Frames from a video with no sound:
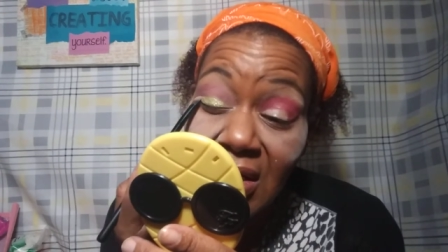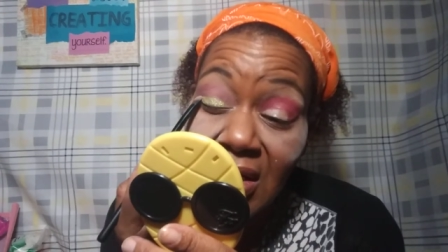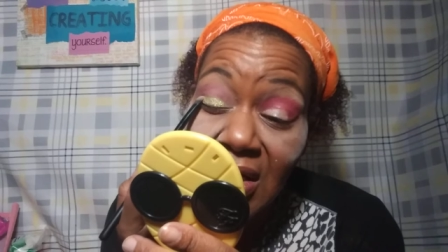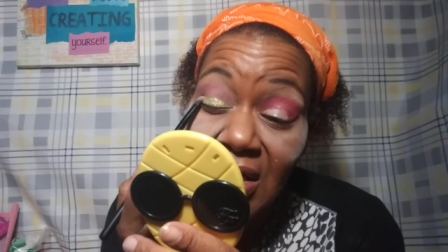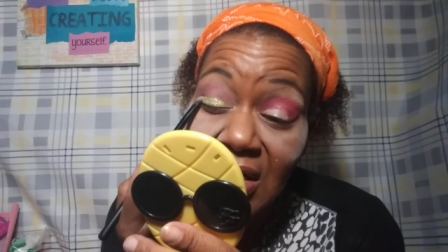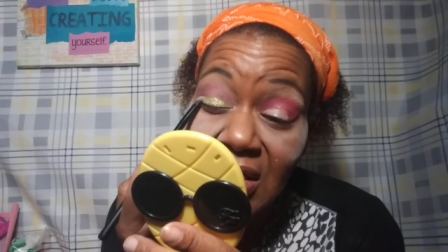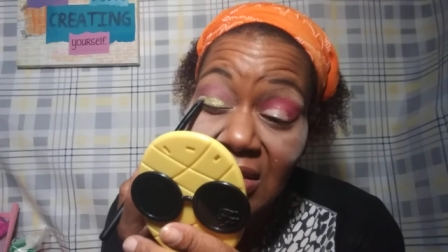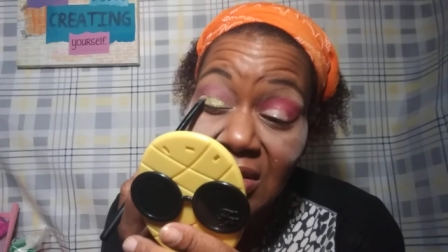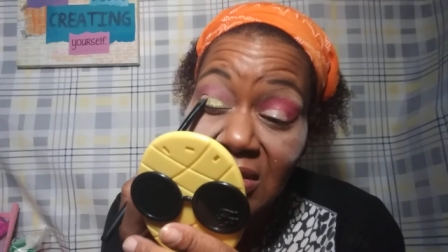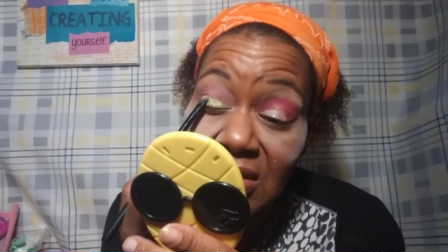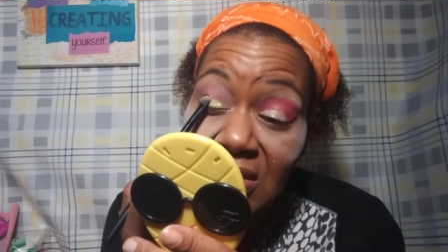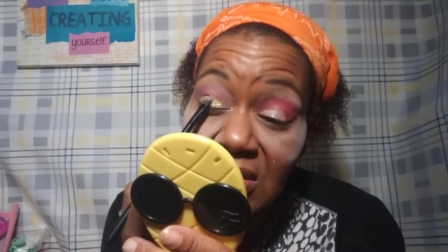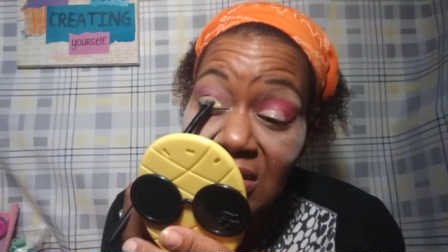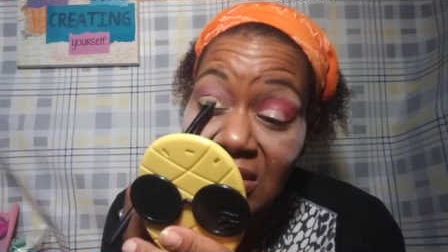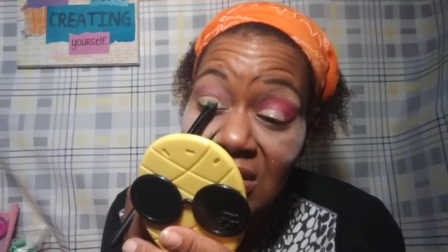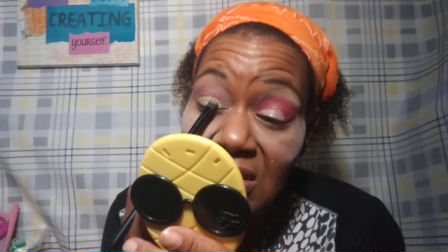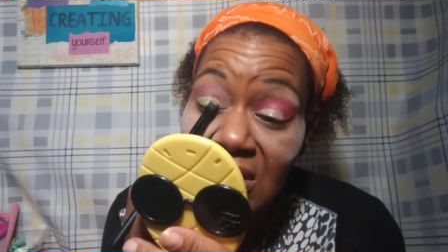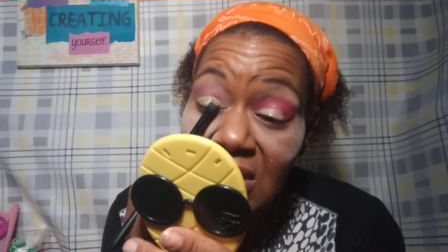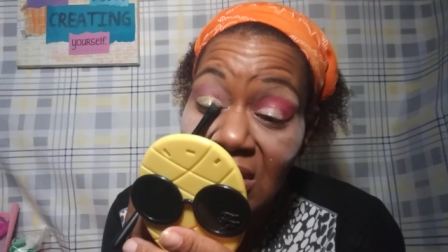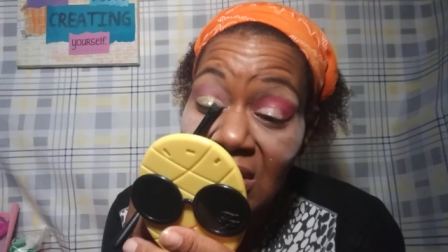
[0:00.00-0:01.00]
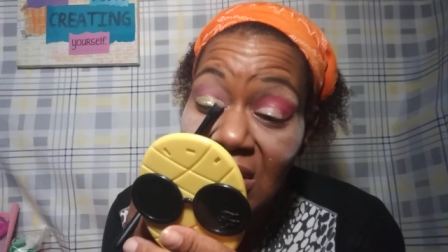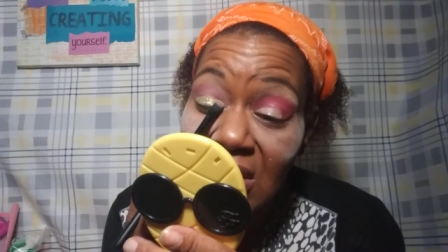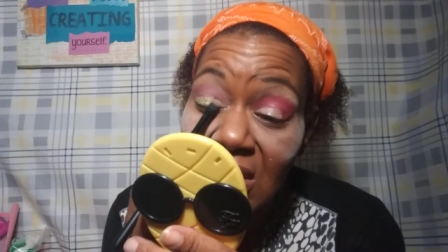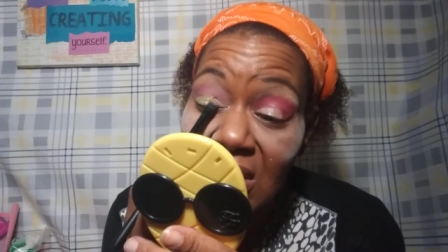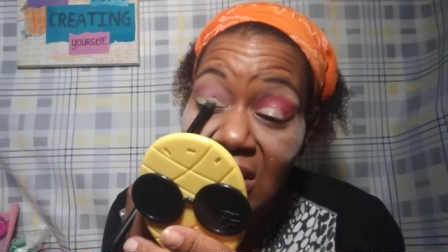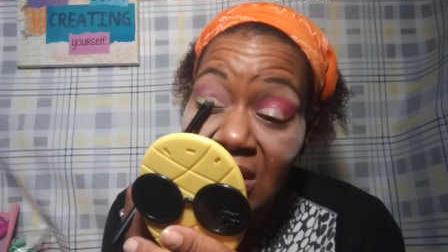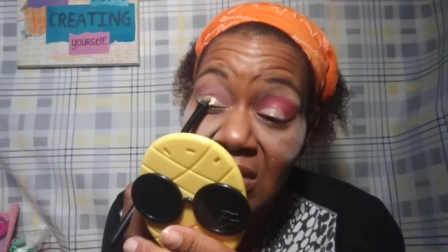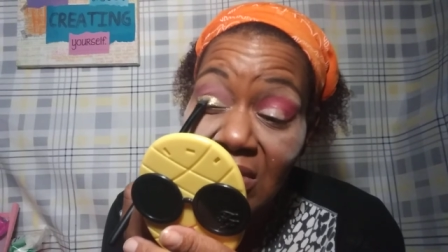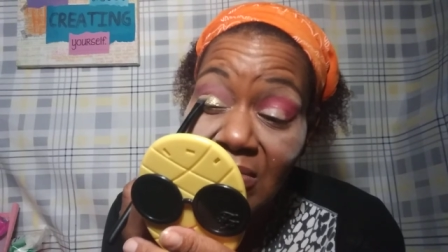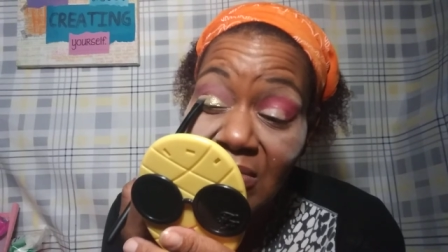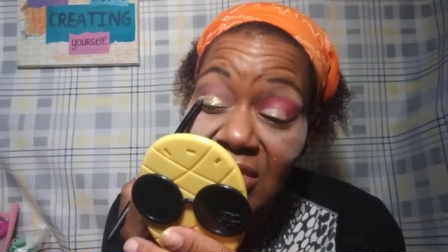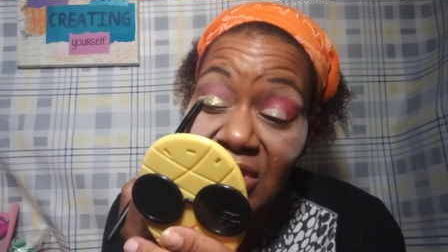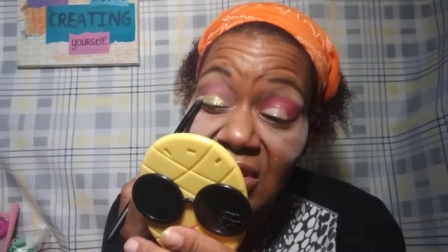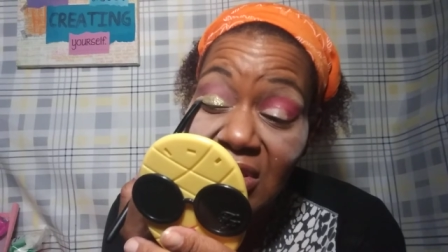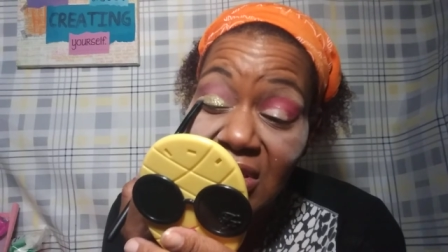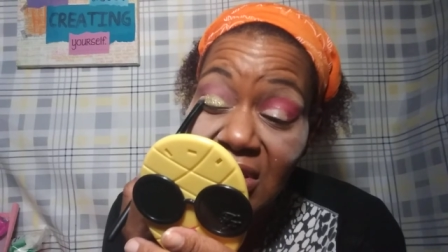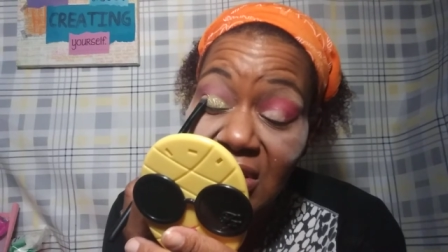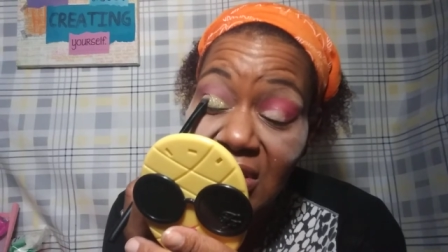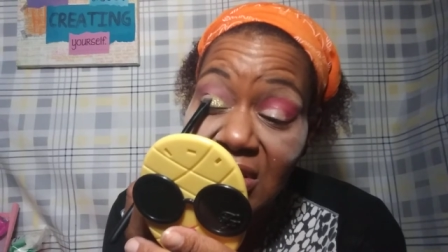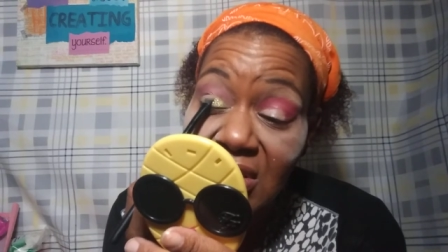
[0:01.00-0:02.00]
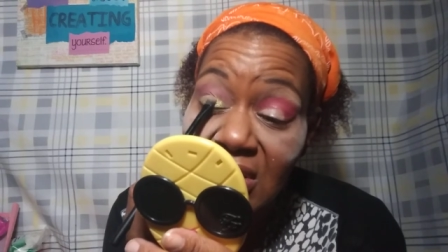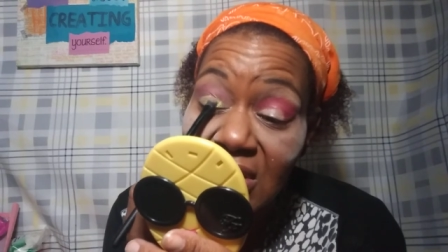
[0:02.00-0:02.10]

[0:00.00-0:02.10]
I can just, oh my god.